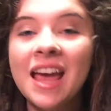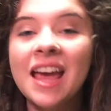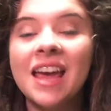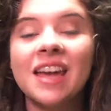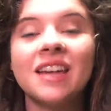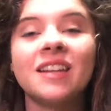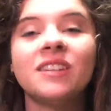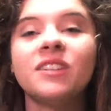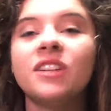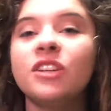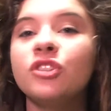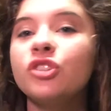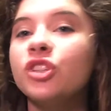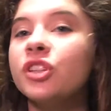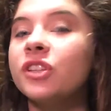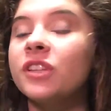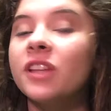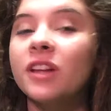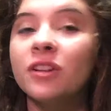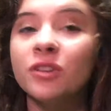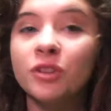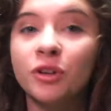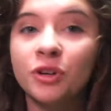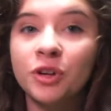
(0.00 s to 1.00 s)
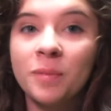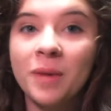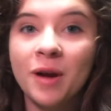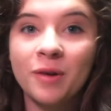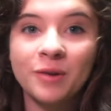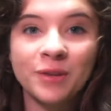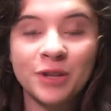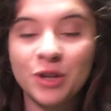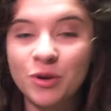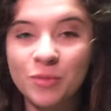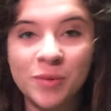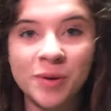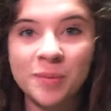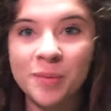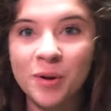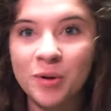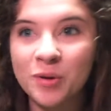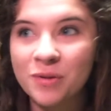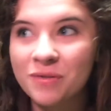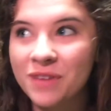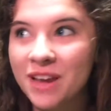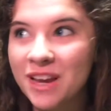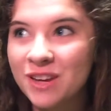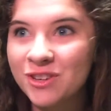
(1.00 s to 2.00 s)
In addition, they'll learn about human
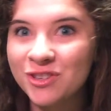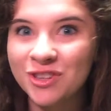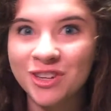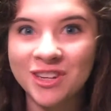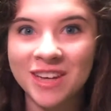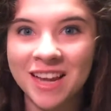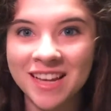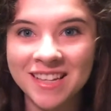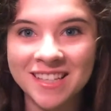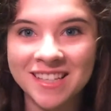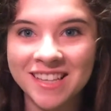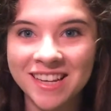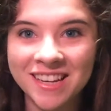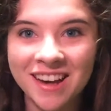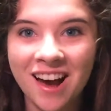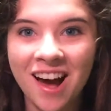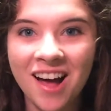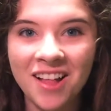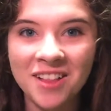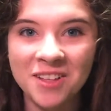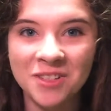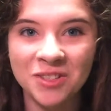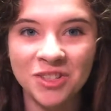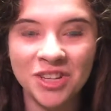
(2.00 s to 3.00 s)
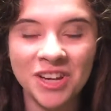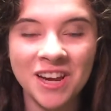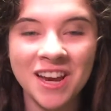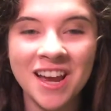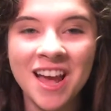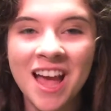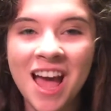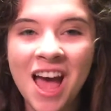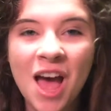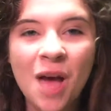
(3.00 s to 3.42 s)
motivation and psychology.